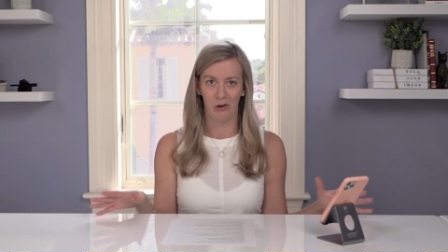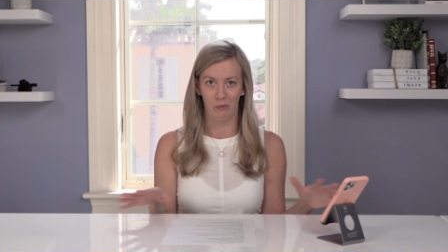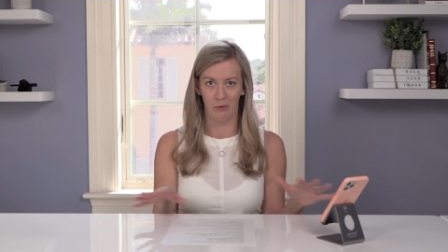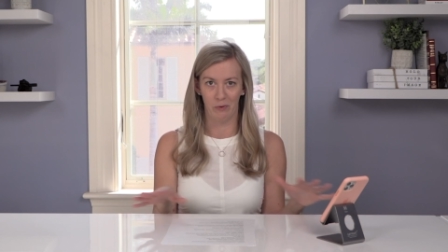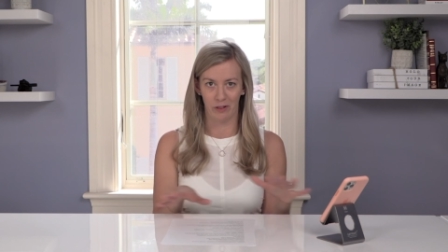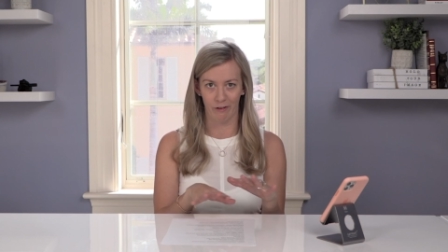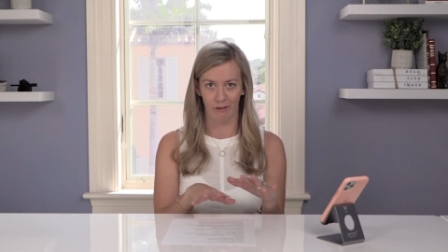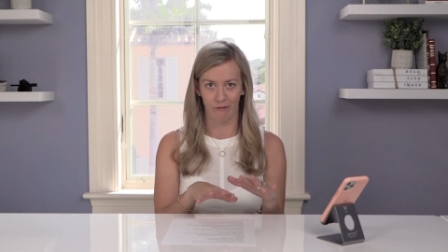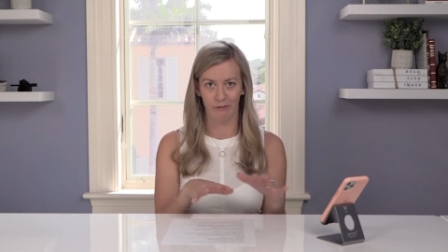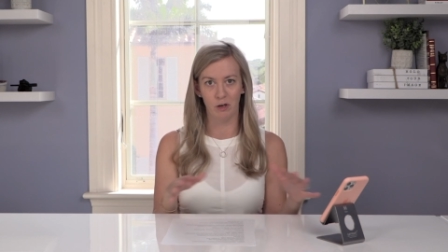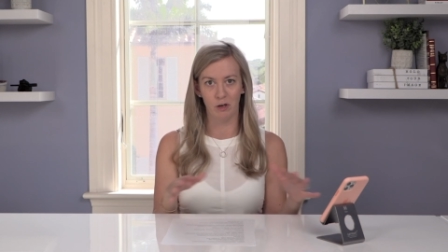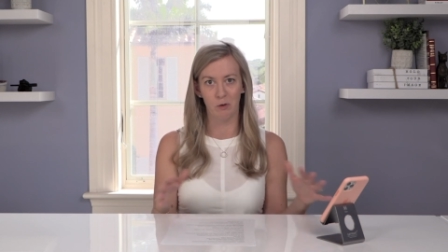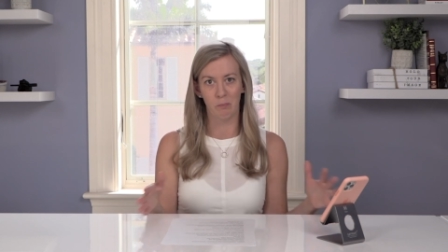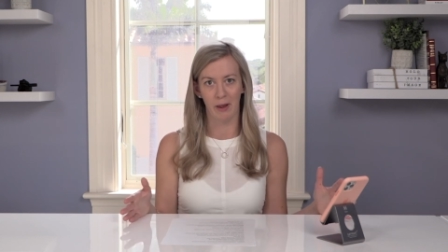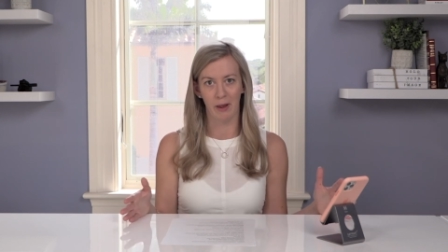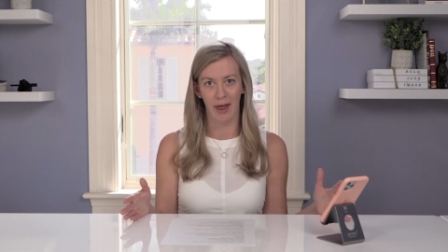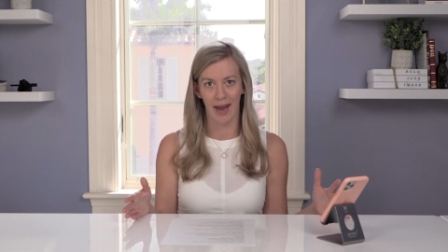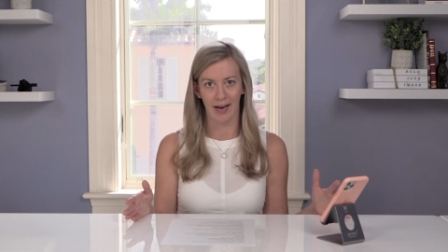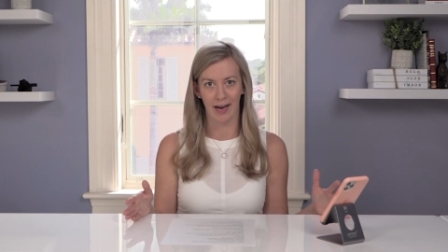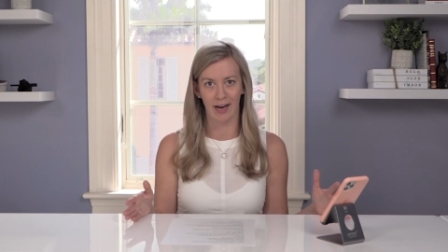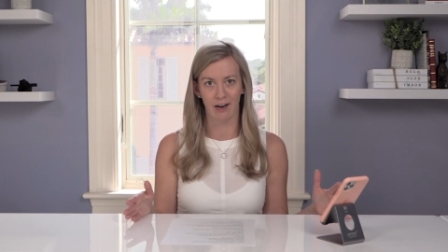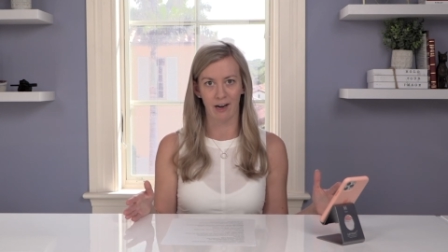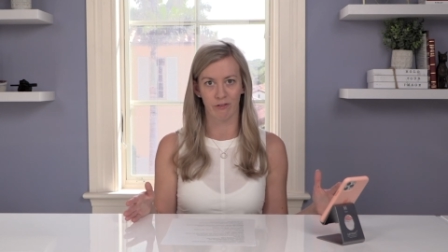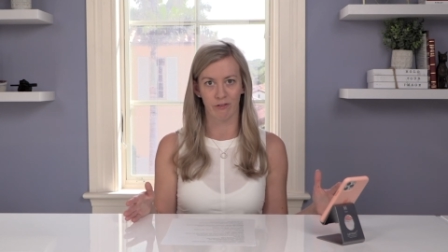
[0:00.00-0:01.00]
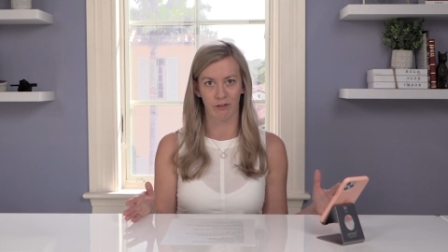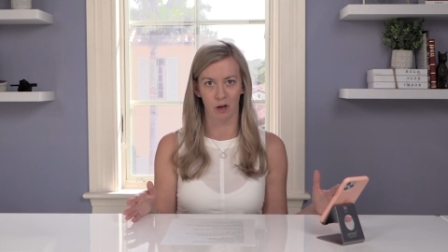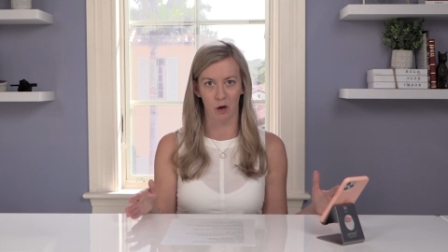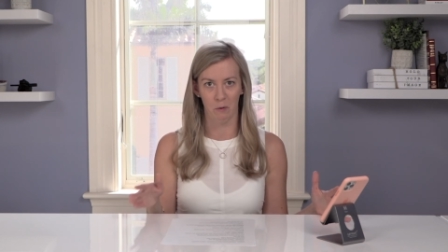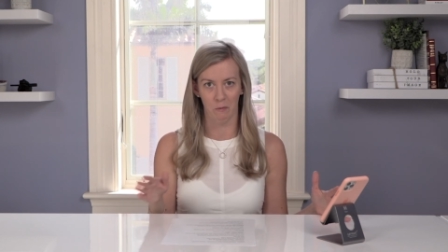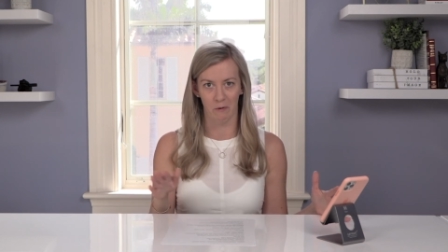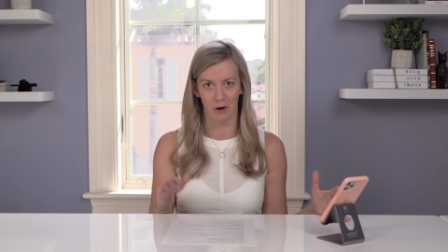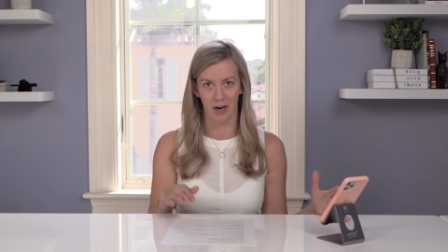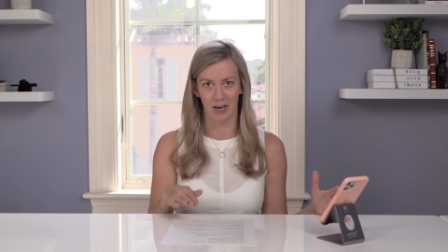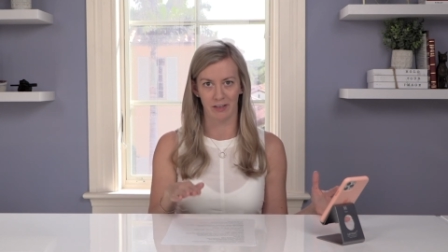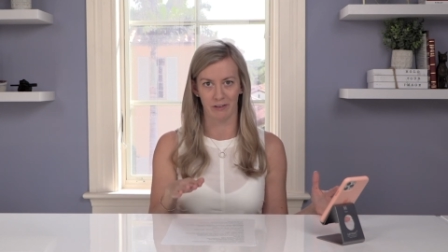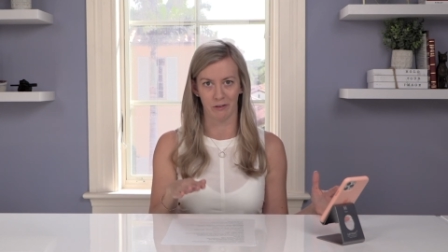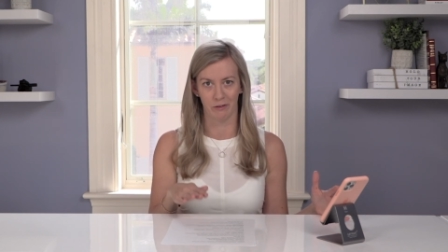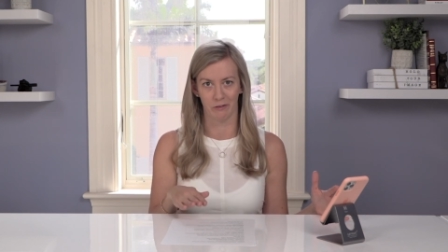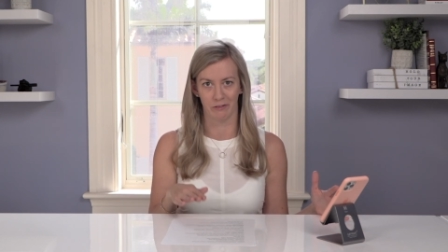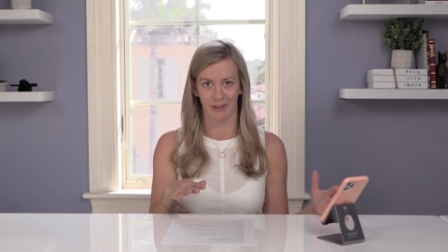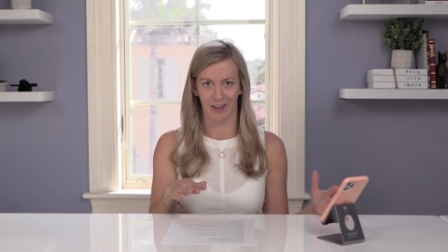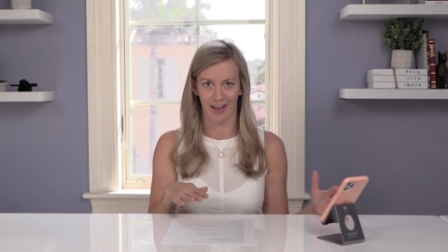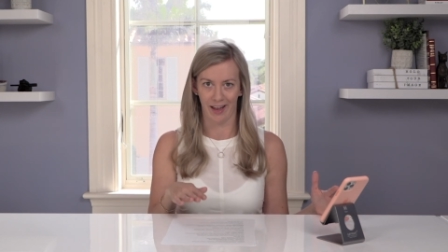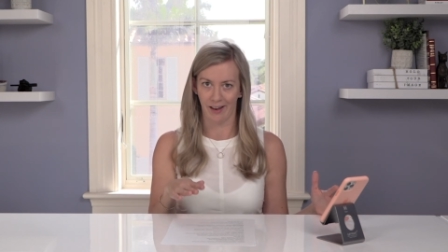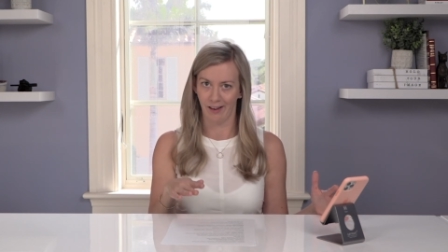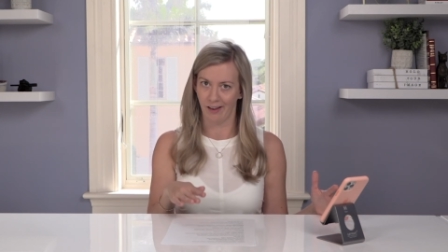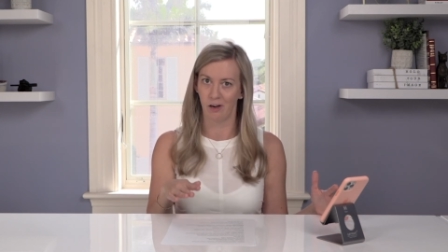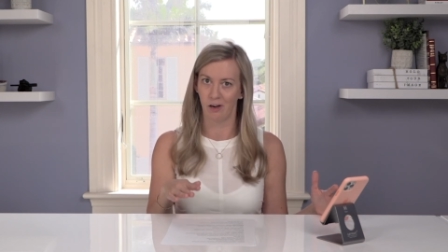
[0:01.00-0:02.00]
with a few blankets over it, so it was
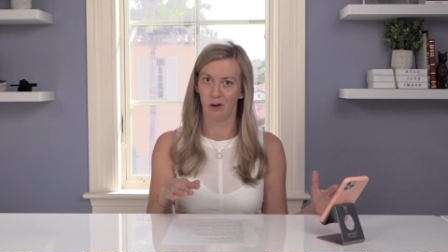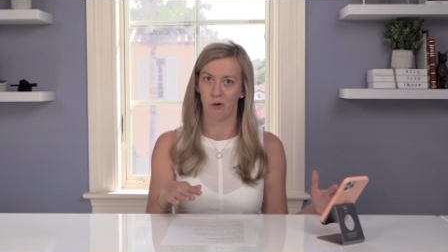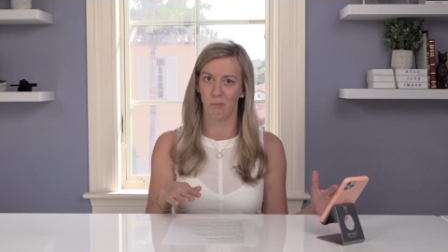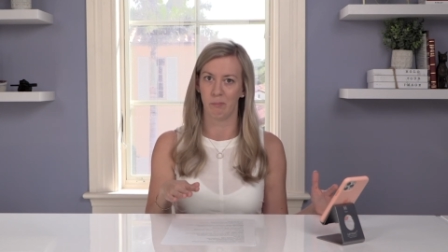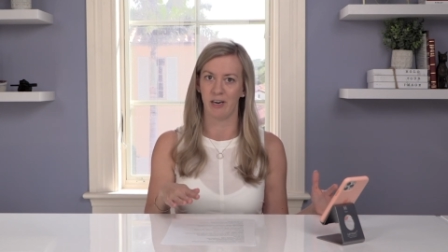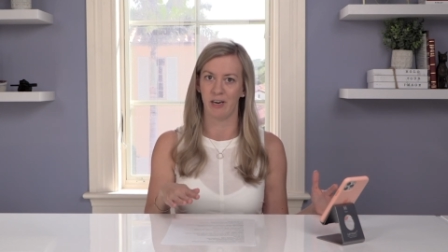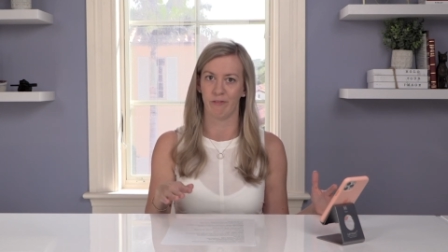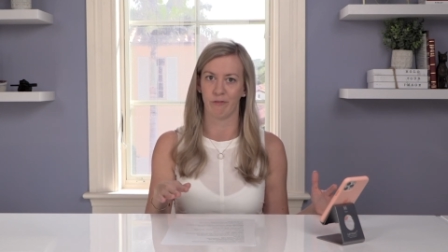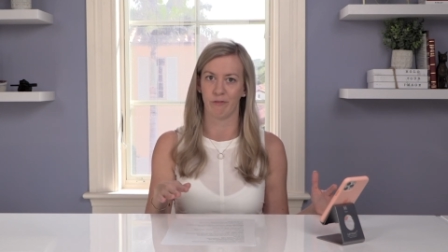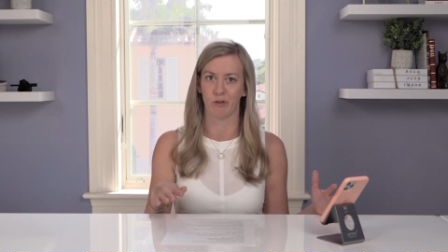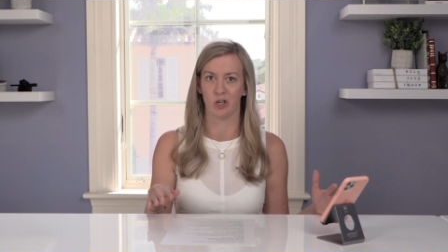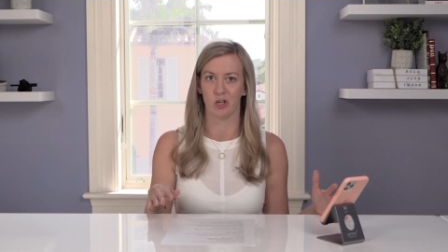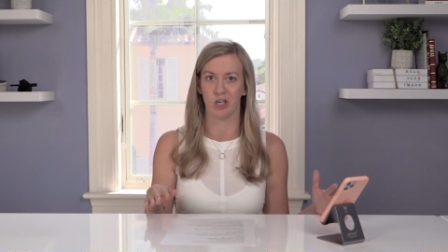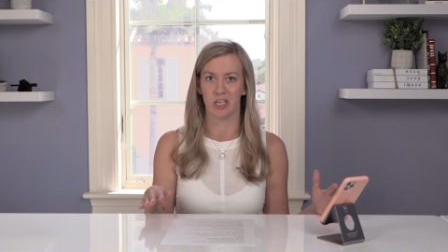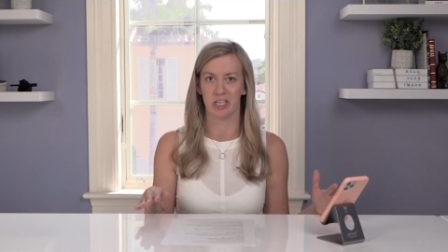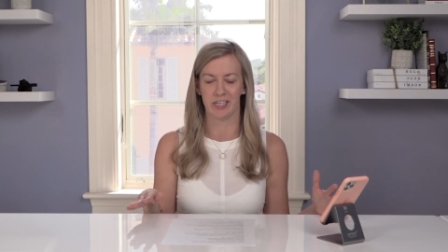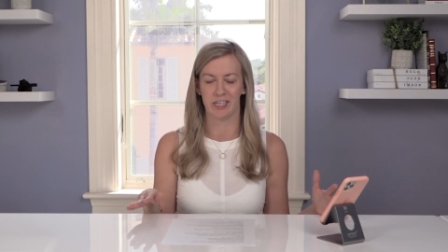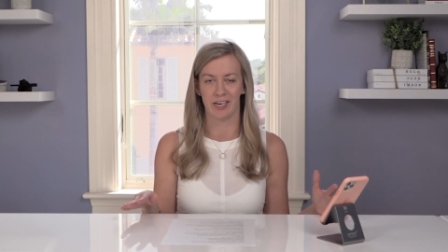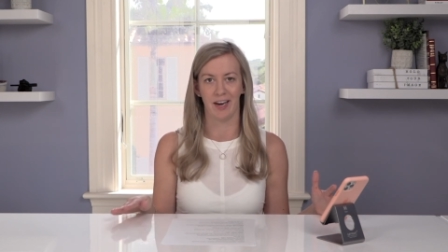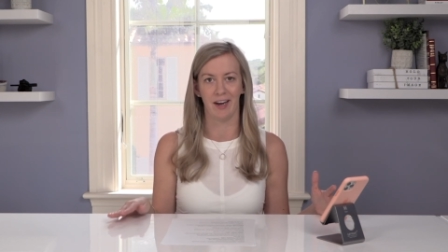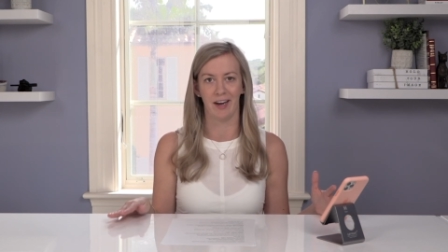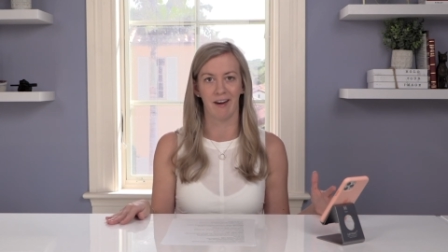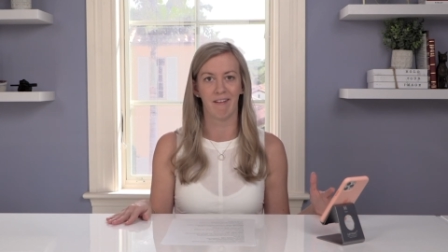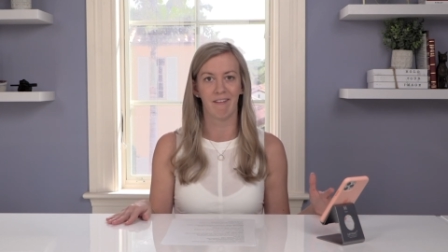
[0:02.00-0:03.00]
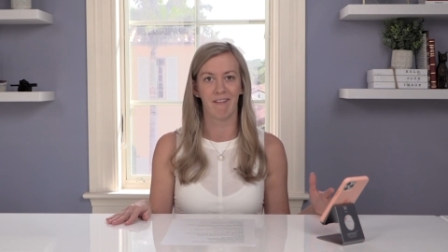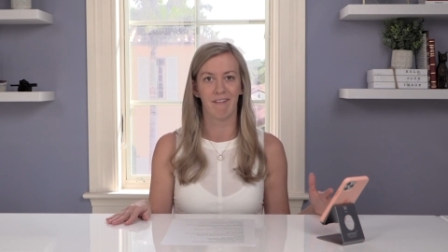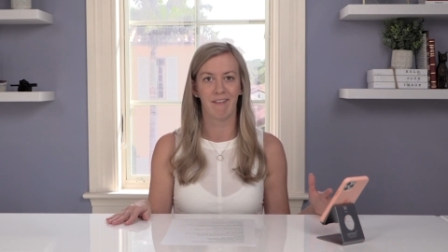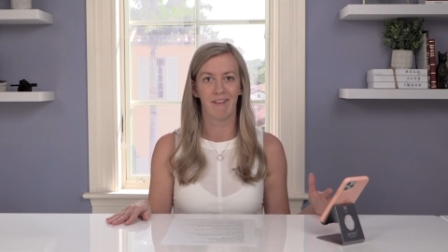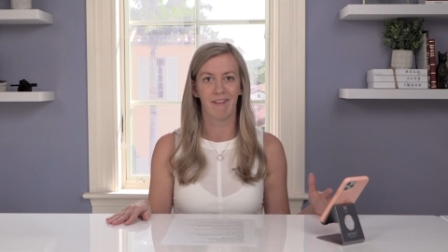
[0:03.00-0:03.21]
a little bit of cushion.